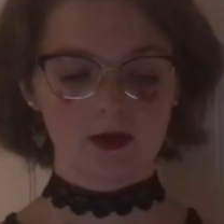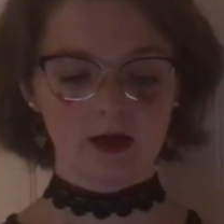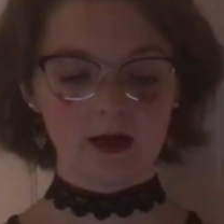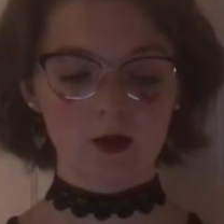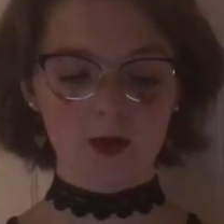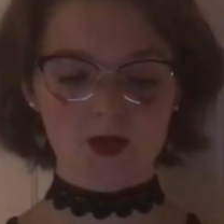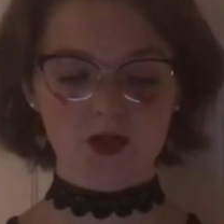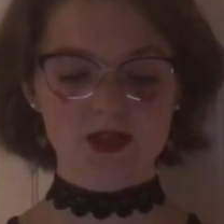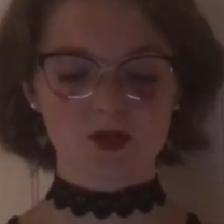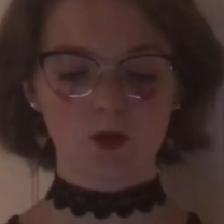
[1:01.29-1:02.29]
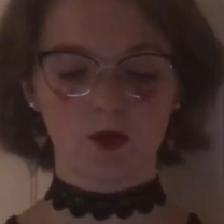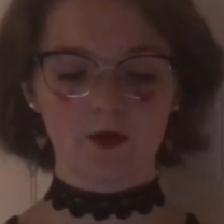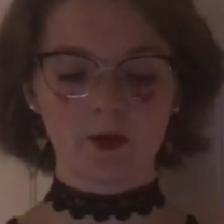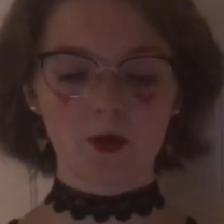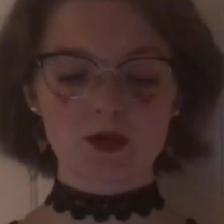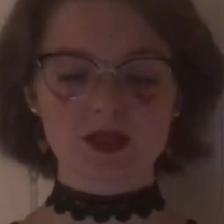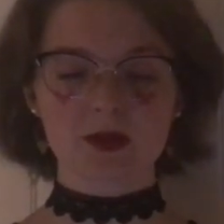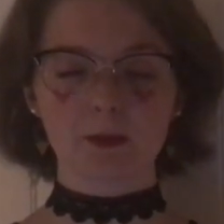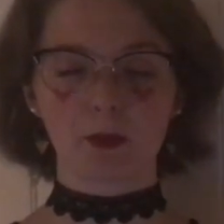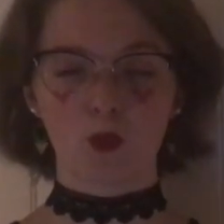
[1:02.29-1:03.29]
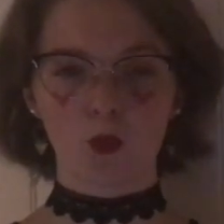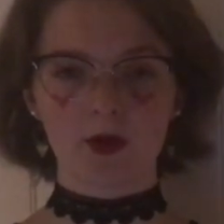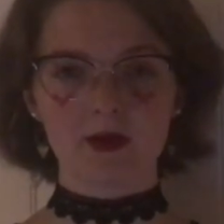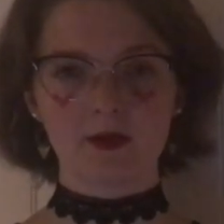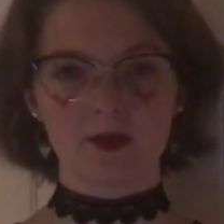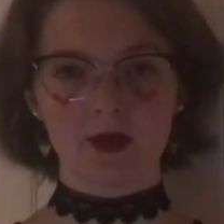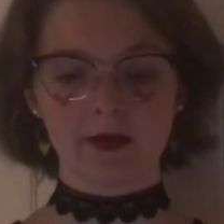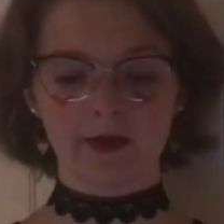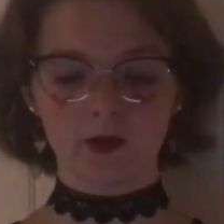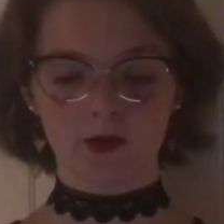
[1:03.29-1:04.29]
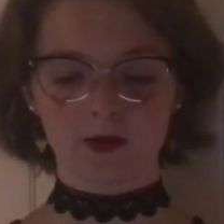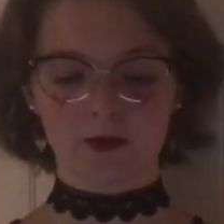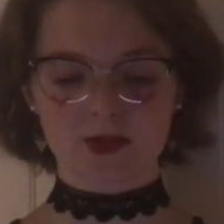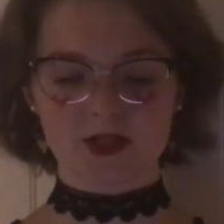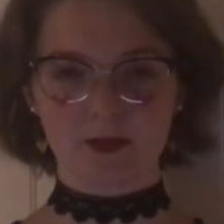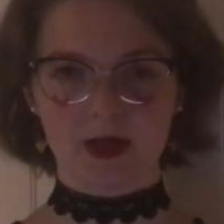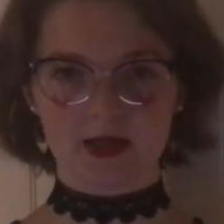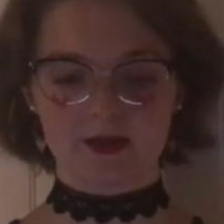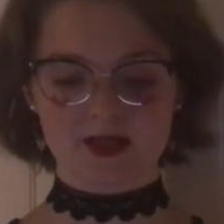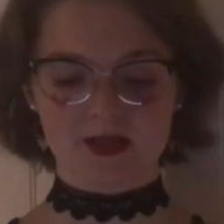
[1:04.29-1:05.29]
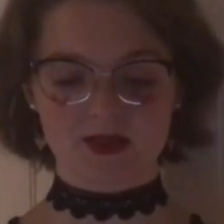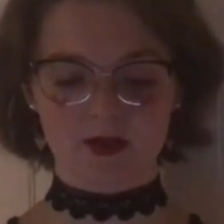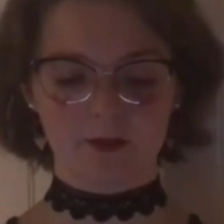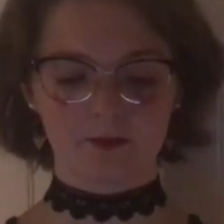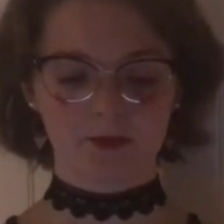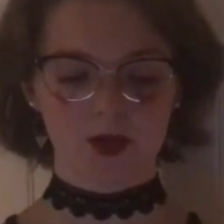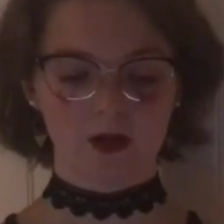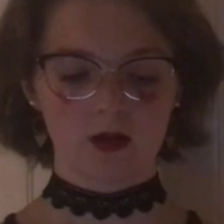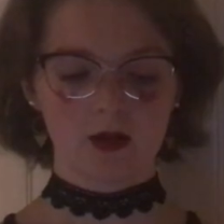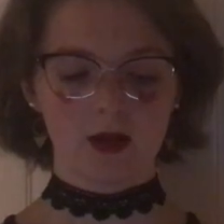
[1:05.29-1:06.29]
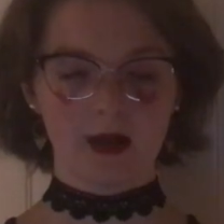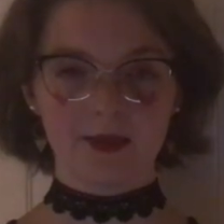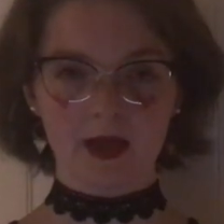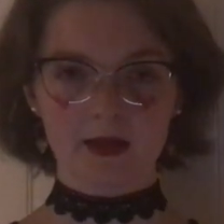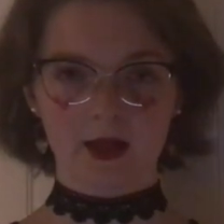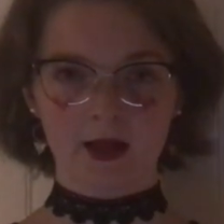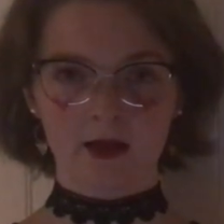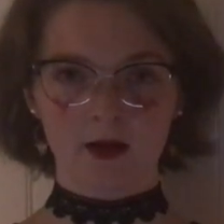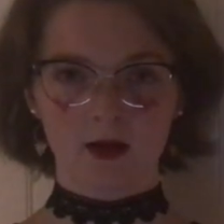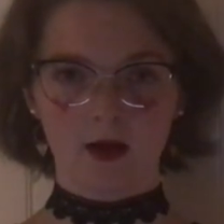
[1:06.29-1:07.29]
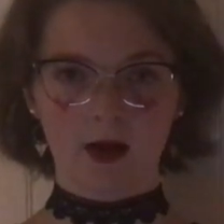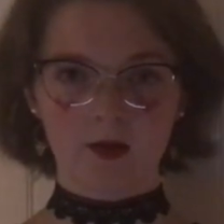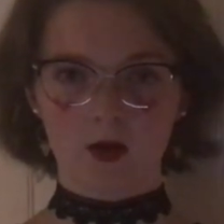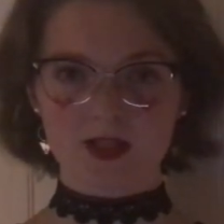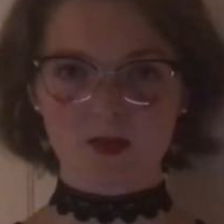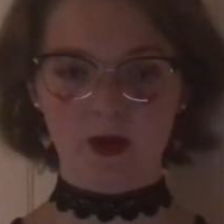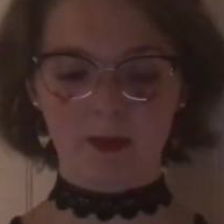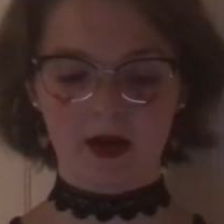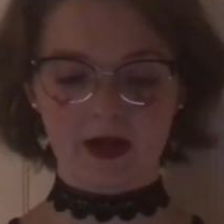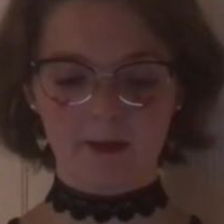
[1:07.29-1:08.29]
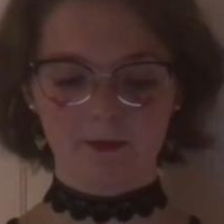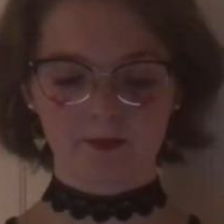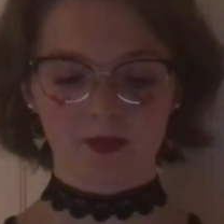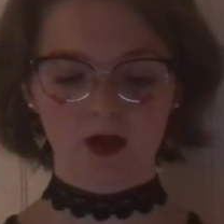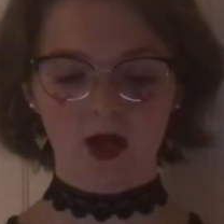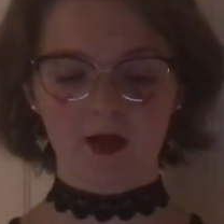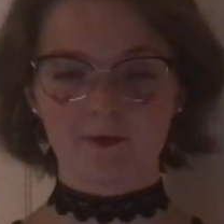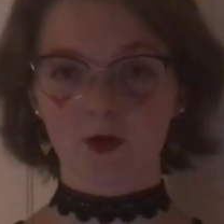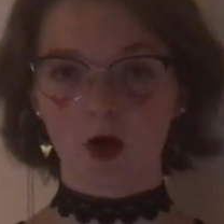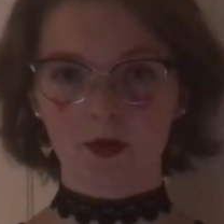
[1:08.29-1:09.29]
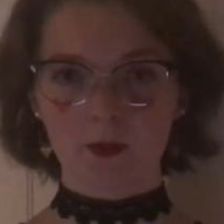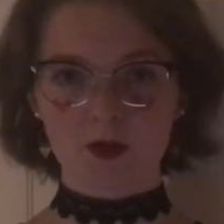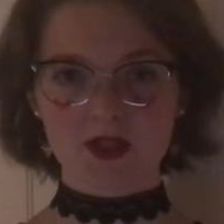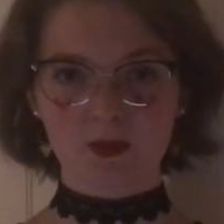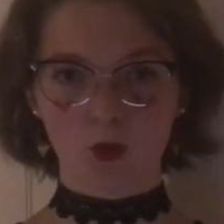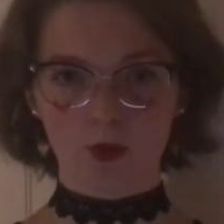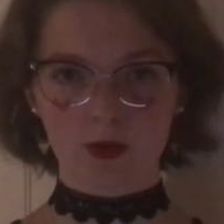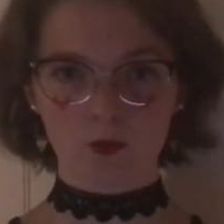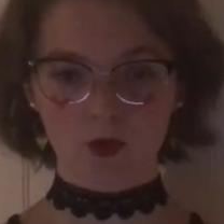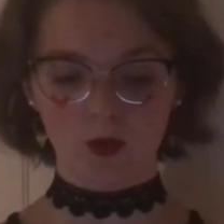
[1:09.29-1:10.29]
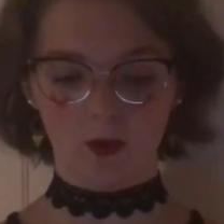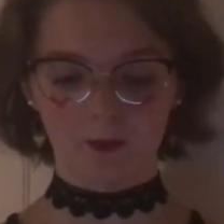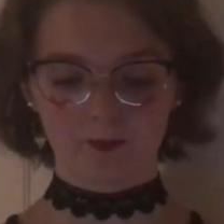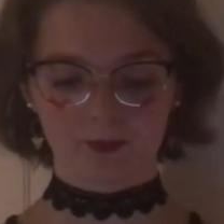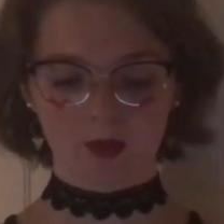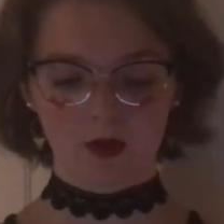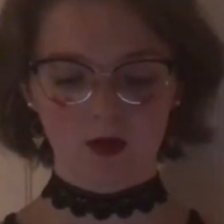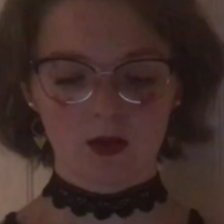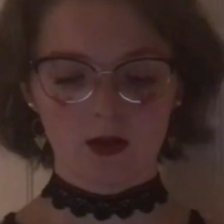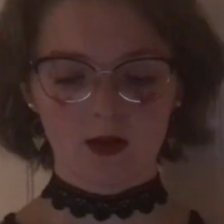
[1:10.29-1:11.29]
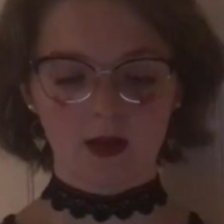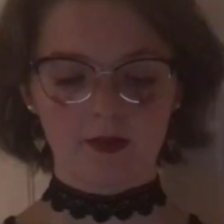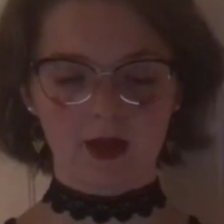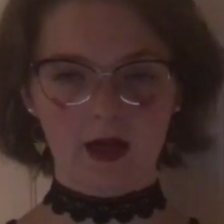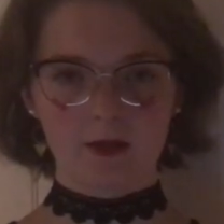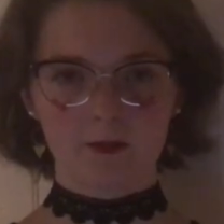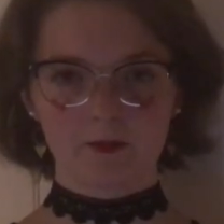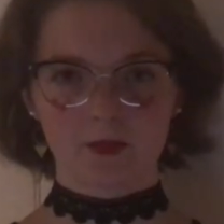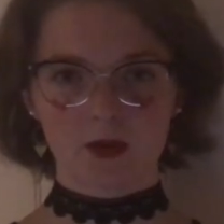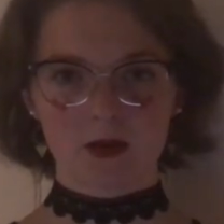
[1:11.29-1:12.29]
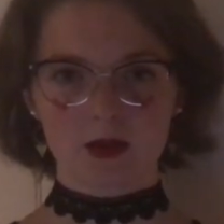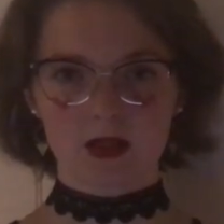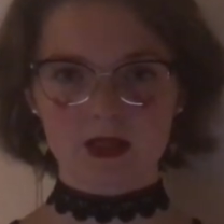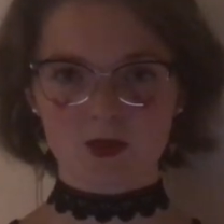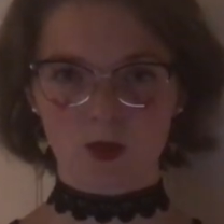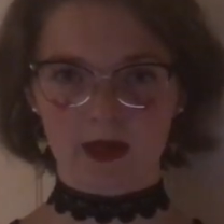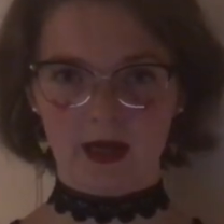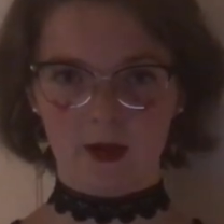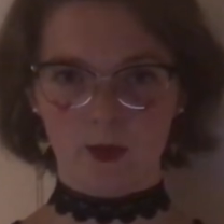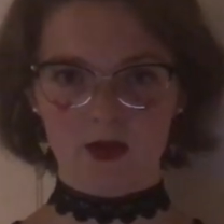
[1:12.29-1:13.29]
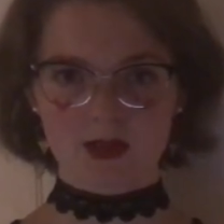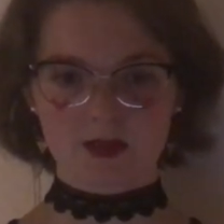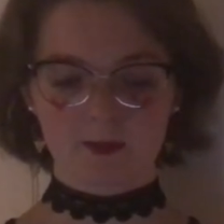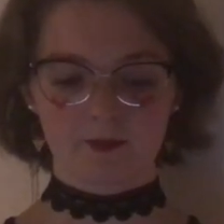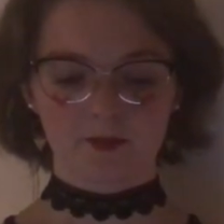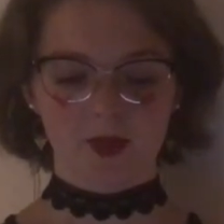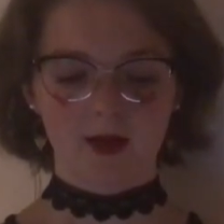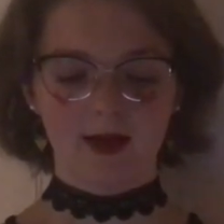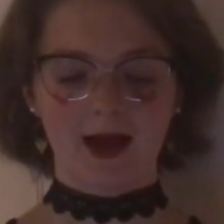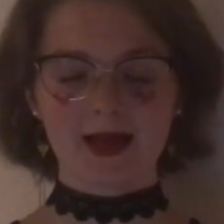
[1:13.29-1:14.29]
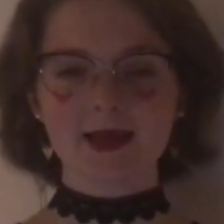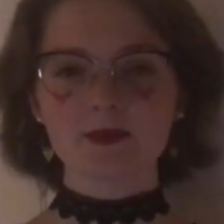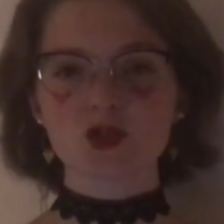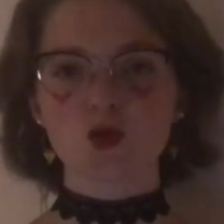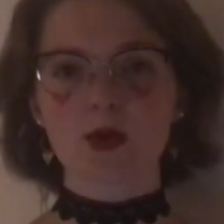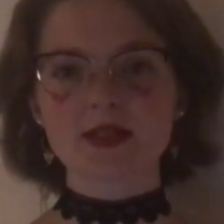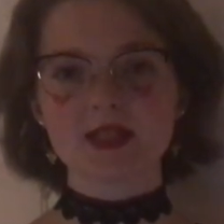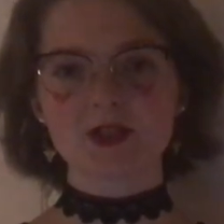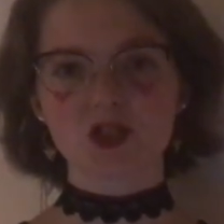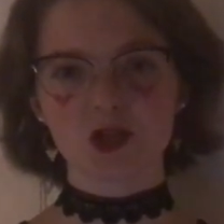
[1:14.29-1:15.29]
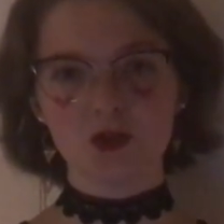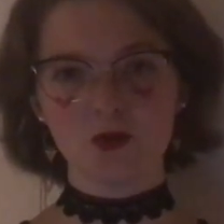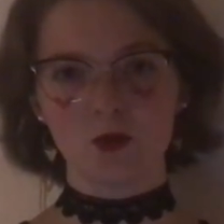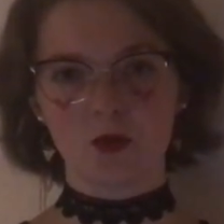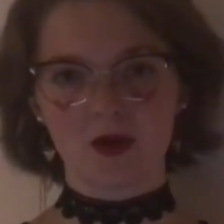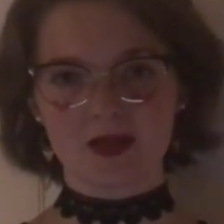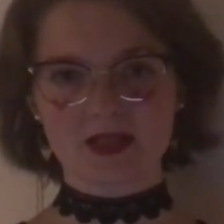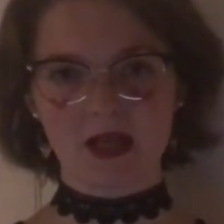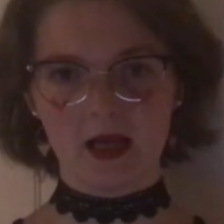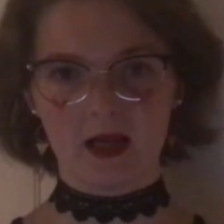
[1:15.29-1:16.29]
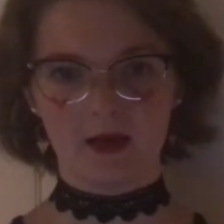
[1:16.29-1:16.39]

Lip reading: In elementary school, the most important thing I learned was the buddy system. And that night, I lost my buddy. I forgot the most important rule. And that is when it happened. I am 22, not 10.